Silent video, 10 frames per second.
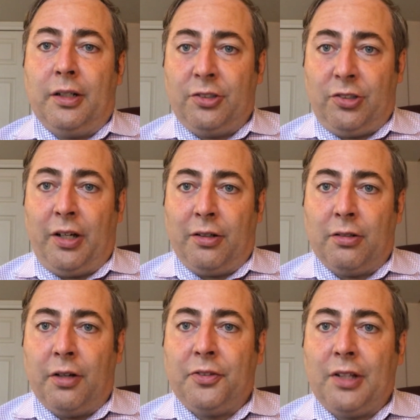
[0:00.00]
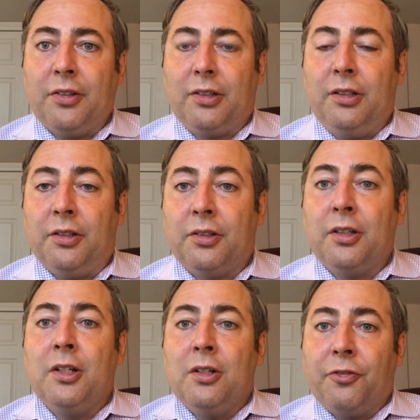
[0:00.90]
a share of sustenance
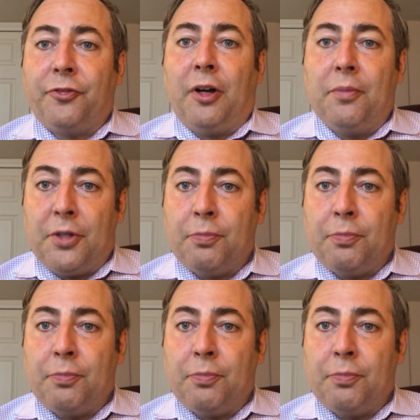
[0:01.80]
from